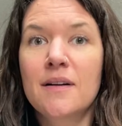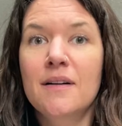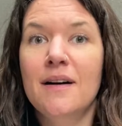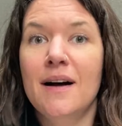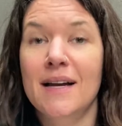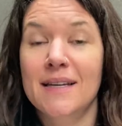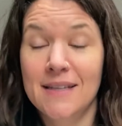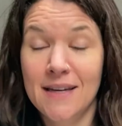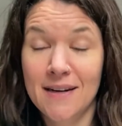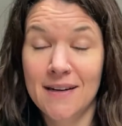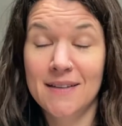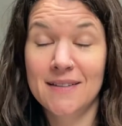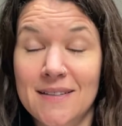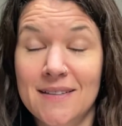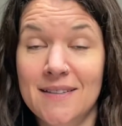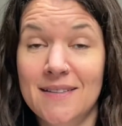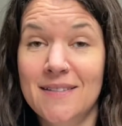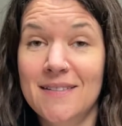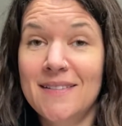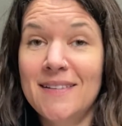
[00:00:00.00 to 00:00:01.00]
I get it.
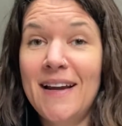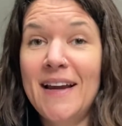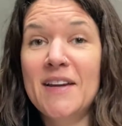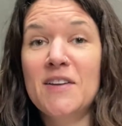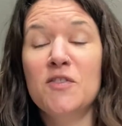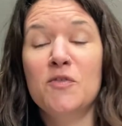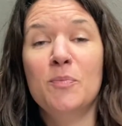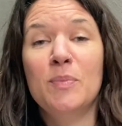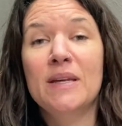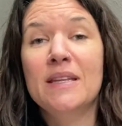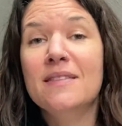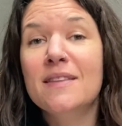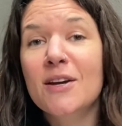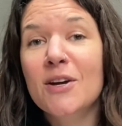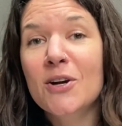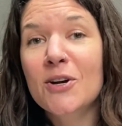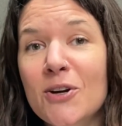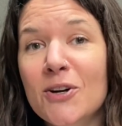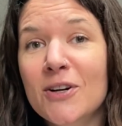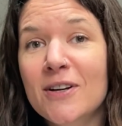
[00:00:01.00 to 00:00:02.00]
I have been
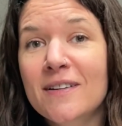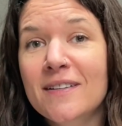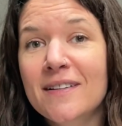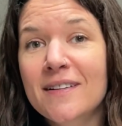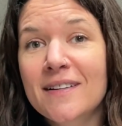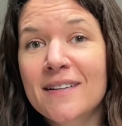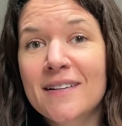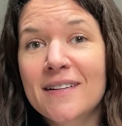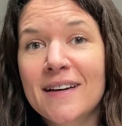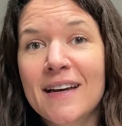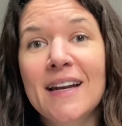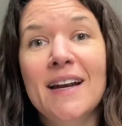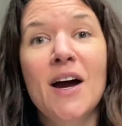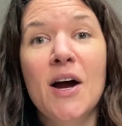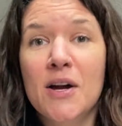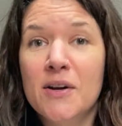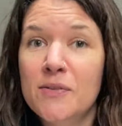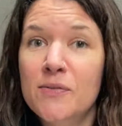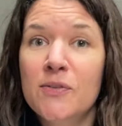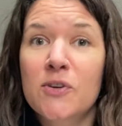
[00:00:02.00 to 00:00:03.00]
there and
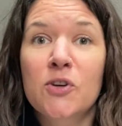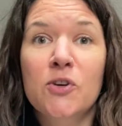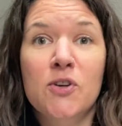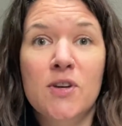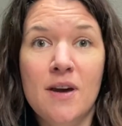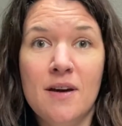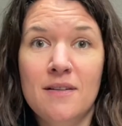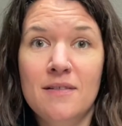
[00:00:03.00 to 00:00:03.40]
I feel ya.